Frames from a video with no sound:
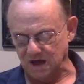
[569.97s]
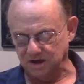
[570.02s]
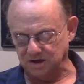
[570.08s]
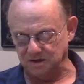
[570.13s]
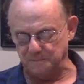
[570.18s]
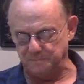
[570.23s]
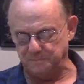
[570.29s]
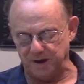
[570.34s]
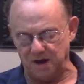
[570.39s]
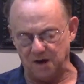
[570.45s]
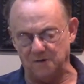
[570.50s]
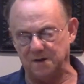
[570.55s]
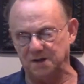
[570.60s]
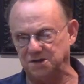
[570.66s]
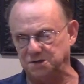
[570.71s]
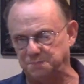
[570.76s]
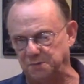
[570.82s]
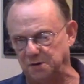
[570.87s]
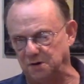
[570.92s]
comparing
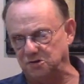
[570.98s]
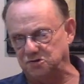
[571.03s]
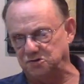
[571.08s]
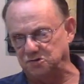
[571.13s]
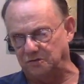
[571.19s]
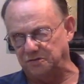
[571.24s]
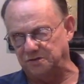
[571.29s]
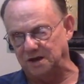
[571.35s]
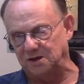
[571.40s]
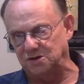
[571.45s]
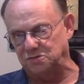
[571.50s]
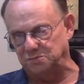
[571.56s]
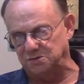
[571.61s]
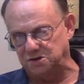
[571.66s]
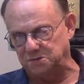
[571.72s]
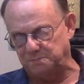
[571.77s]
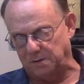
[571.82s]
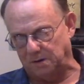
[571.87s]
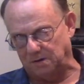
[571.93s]
spiritual things with
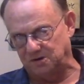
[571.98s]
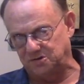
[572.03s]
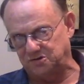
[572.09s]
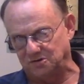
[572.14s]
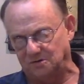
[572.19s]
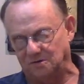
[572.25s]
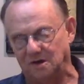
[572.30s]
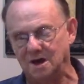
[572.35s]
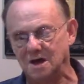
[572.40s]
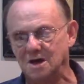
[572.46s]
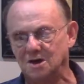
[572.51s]
spiritual.